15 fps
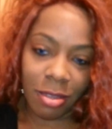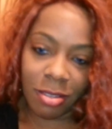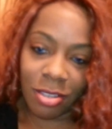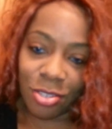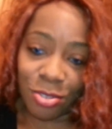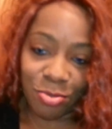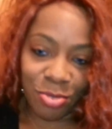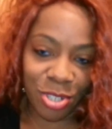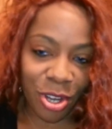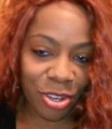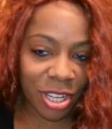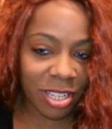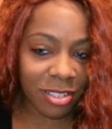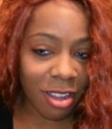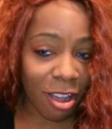You
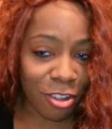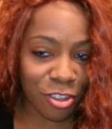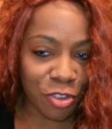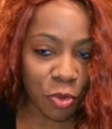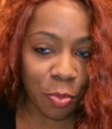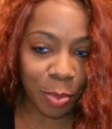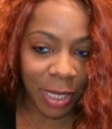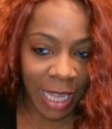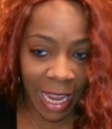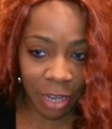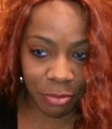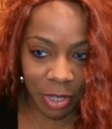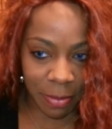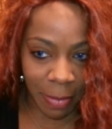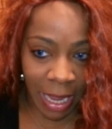dirty dog. You played
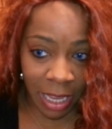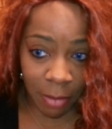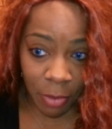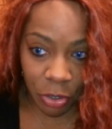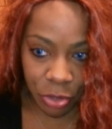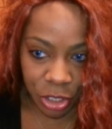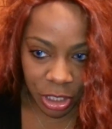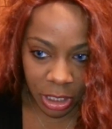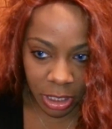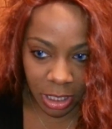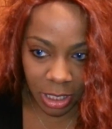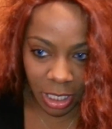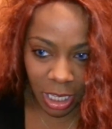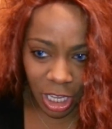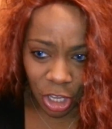with my emotions.
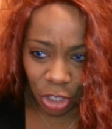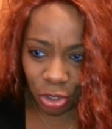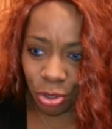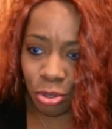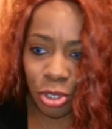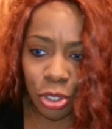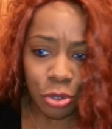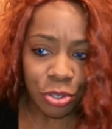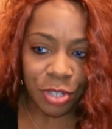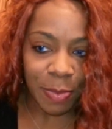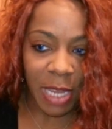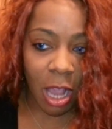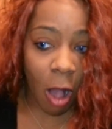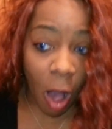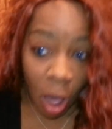You used
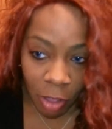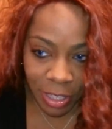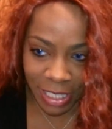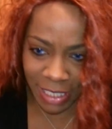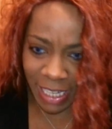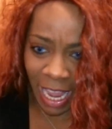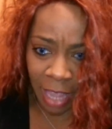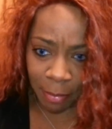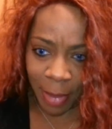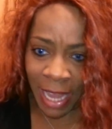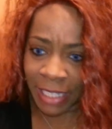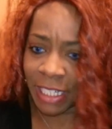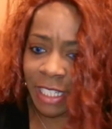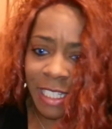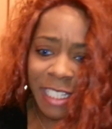me all this time,
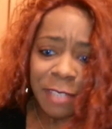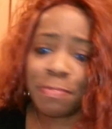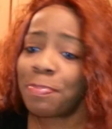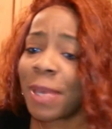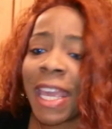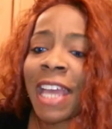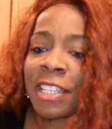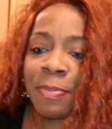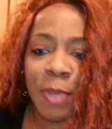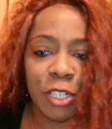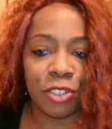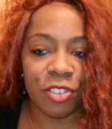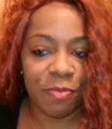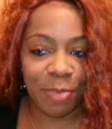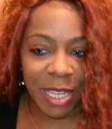painted this BS
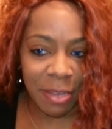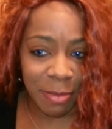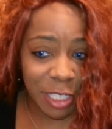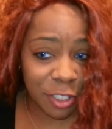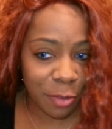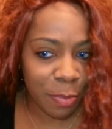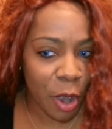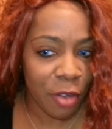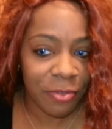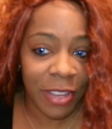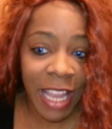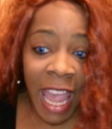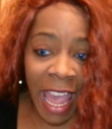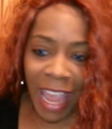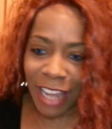picture of being Mr. Perfect,
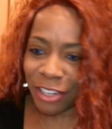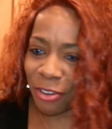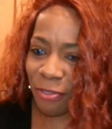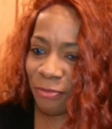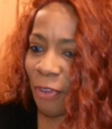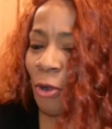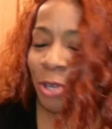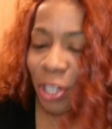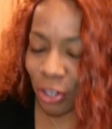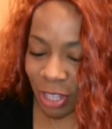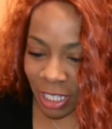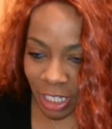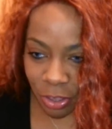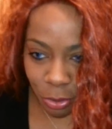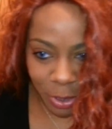and you're phonier than
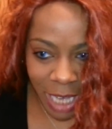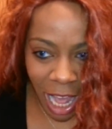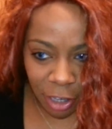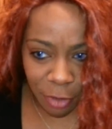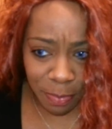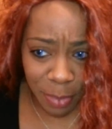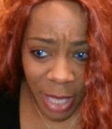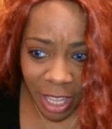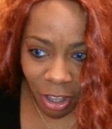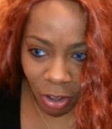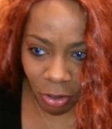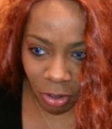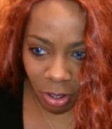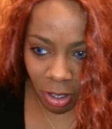a $3 bill.